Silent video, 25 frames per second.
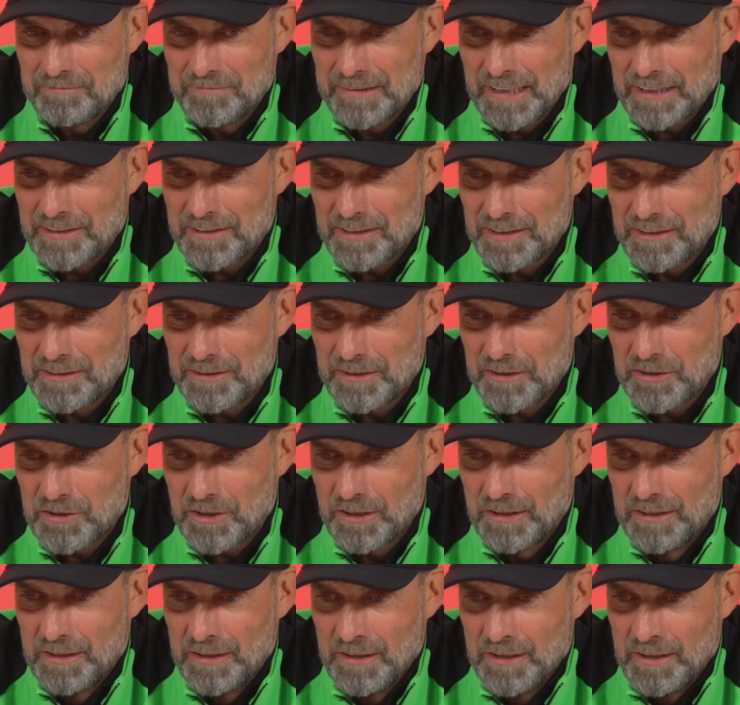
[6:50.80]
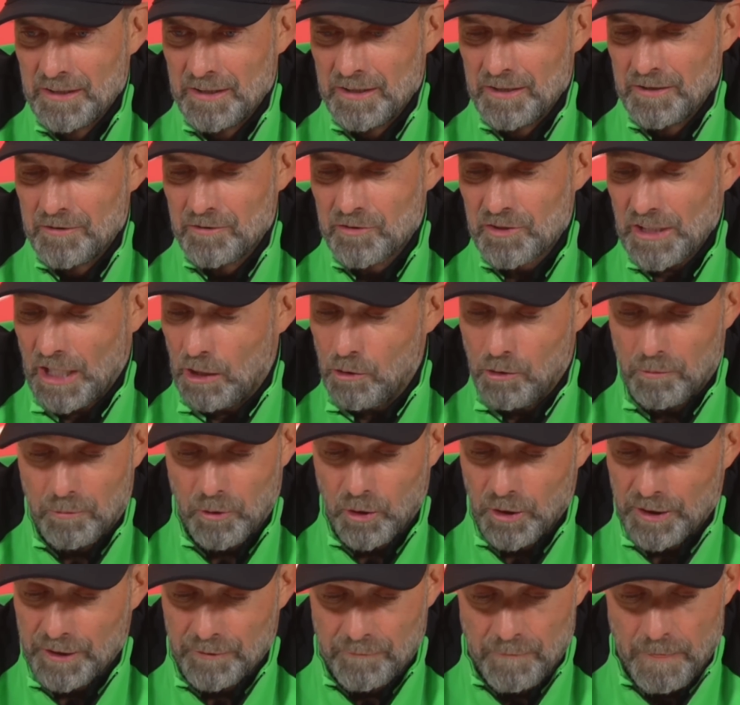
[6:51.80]
that's it. He's a, it's our
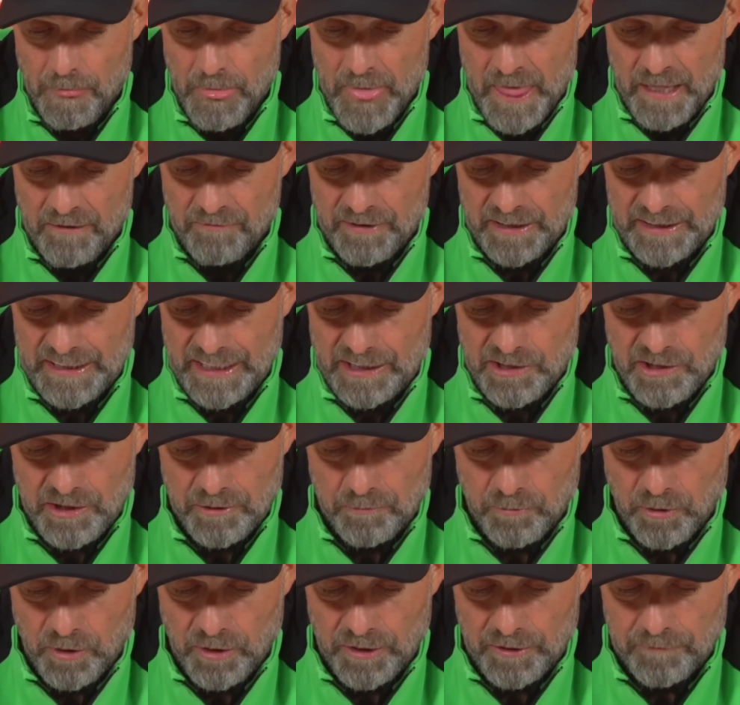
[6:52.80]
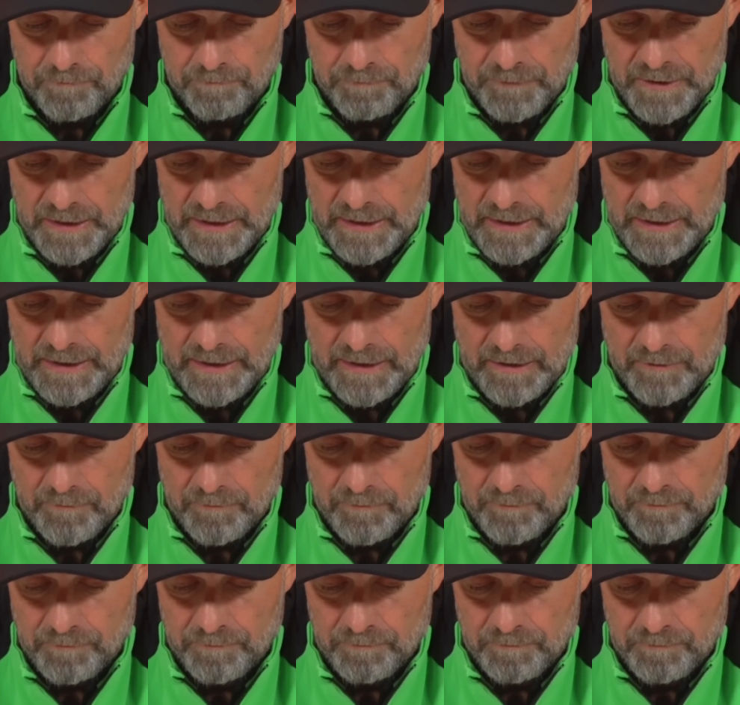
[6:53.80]
boy, fantastic boy.
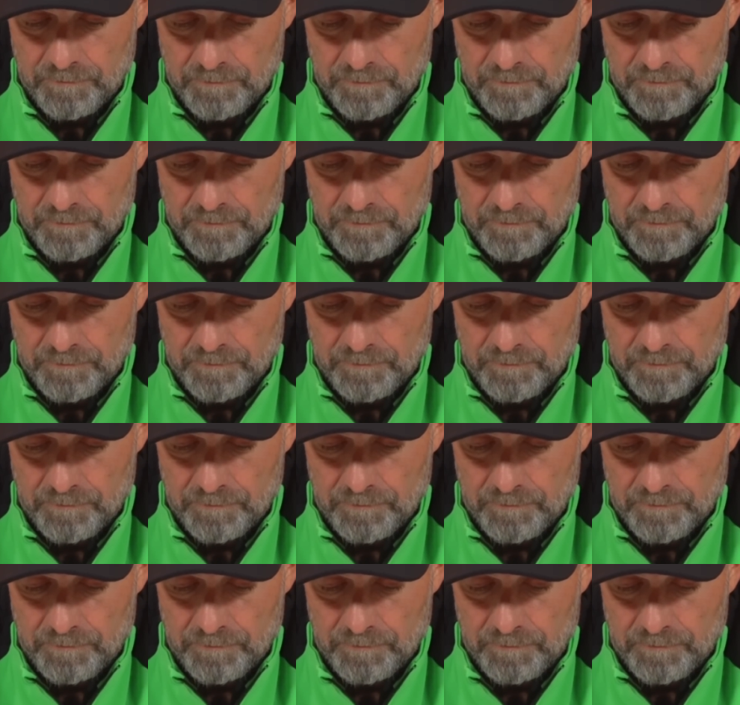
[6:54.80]
Um,